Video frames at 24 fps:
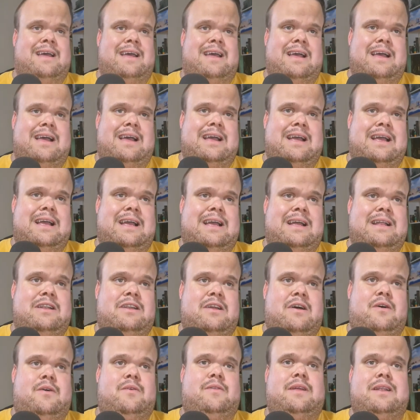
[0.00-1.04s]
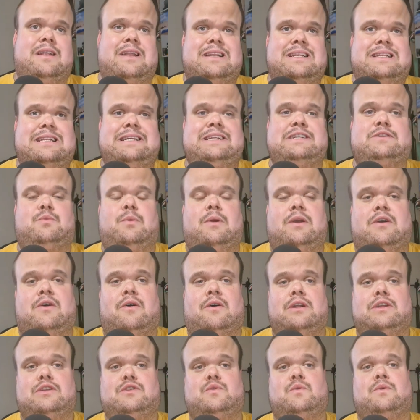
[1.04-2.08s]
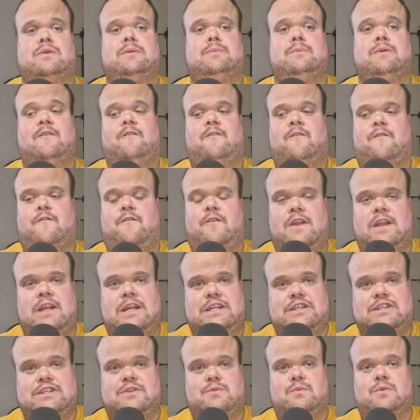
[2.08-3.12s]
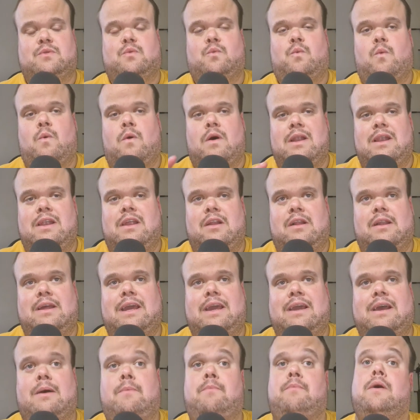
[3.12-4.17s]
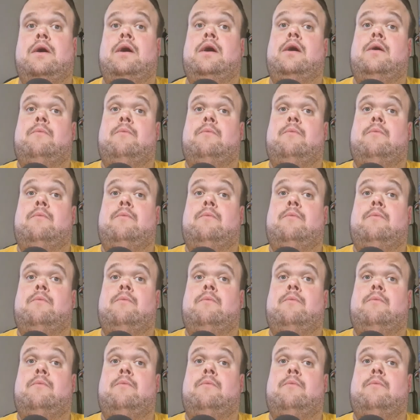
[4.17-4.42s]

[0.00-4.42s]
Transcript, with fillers: and, and know that at least we got a tournament finished with one little hiccup,